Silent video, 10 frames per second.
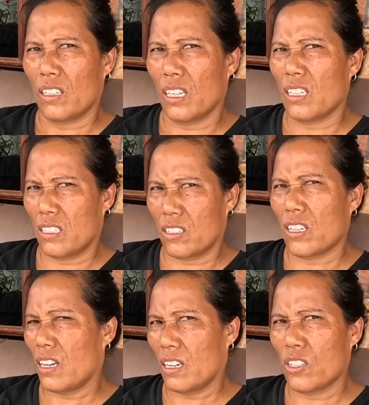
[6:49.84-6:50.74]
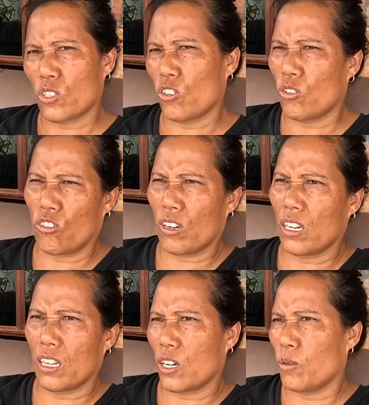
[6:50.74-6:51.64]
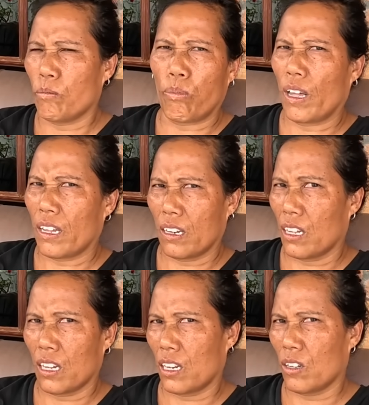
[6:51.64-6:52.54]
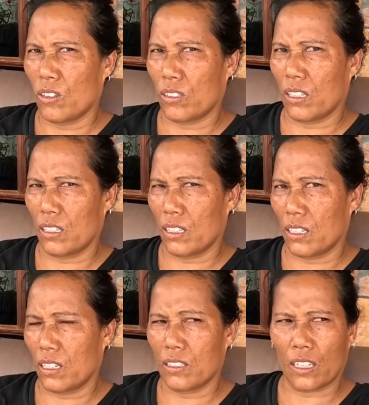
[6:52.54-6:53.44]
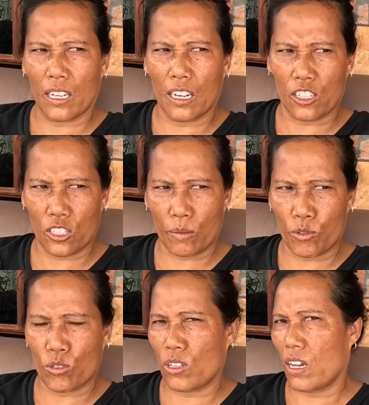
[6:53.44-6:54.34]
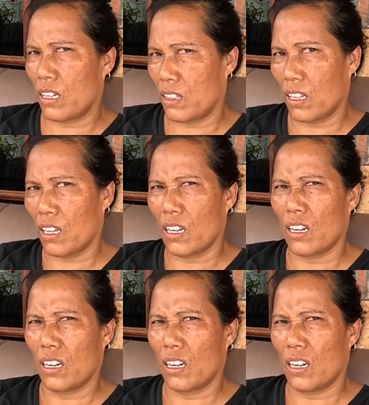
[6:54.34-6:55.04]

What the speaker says: Dennis, it's not really complaining a lot, and can accept society here.